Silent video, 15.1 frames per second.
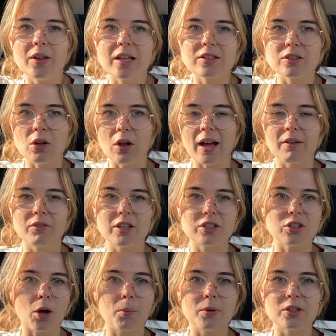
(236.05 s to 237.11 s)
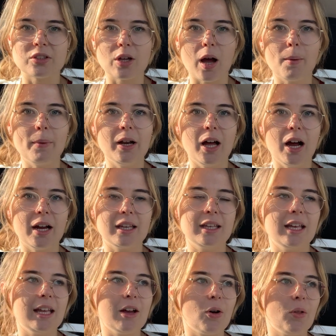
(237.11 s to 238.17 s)
Let's not have the stop and start
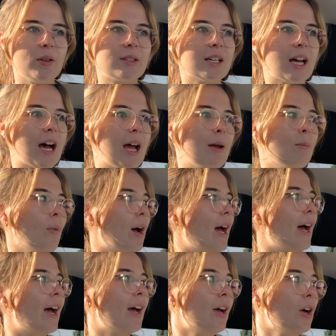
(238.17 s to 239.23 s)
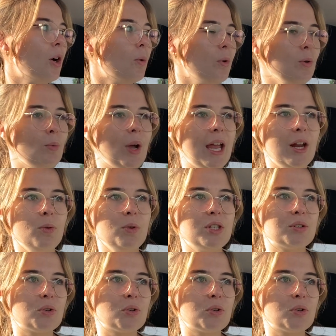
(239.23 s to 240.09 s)
malarkey all the time where we win, we